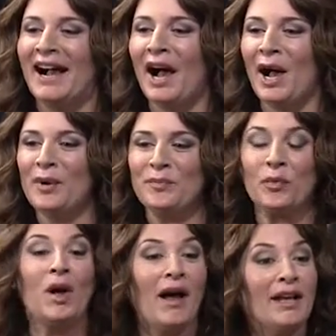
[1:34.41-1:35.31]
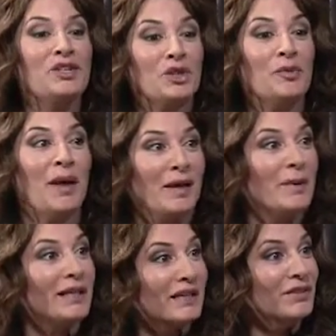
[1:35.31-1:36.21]
Um, well, I do make
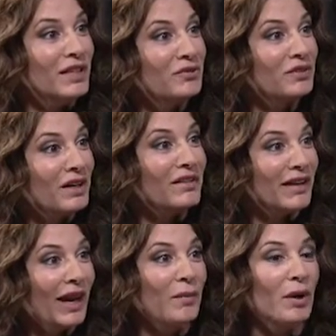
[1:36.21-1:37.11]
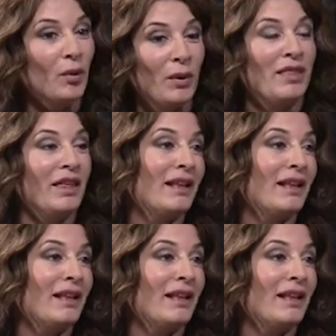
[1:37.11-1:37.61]
my living in front of the camera when